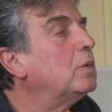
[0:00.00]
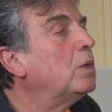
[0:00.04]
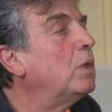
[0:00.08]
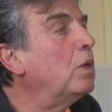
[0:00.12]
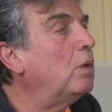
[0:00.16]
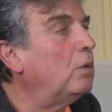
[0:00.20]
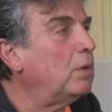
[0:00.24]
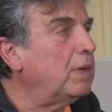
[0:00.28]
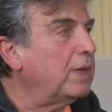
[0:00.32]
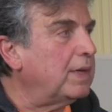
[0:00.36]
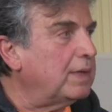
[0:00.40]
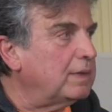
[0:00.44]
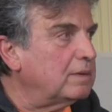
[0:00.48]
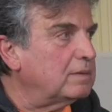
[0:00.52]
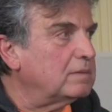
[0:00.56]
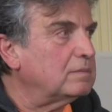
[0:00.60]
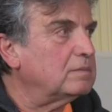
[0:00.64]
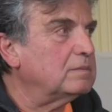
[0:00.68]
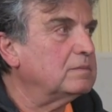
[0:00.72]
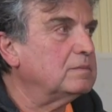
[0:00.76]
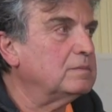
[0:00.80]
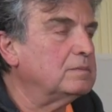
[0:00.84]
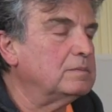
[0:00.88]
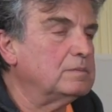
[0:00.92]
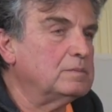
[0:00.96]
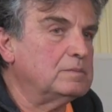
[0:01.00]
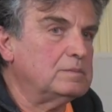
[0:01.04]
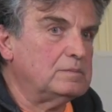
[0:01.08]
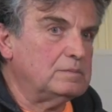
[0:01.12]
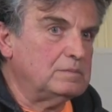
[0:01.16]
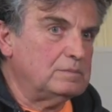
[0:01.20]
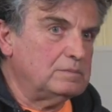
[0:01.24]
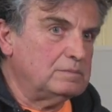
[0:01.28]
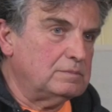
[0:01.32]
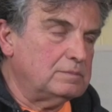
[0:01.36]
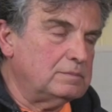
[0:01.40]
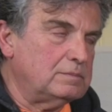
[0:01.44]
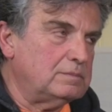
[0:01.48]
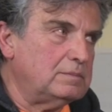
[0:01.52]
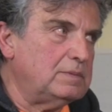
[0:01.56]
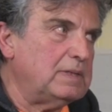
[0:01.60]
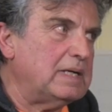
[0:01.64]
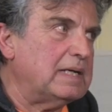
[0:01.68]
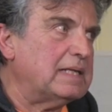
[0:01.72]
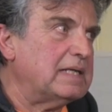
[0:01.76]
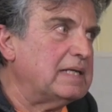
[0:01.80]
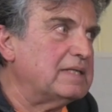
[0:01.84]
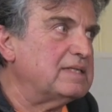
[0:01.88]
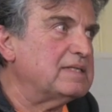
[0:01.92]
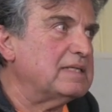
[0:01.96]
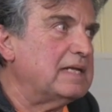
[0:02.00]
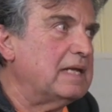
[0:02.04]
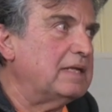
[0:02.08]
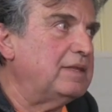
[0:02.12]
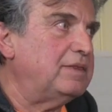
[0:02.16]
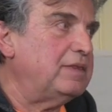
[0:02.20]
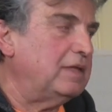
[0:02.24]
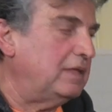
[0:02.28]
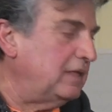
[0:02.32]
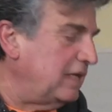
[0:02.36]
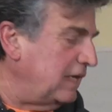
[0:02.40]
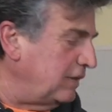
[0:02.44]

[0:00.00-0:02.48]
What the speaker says: Okay. Yeah, that's another thing.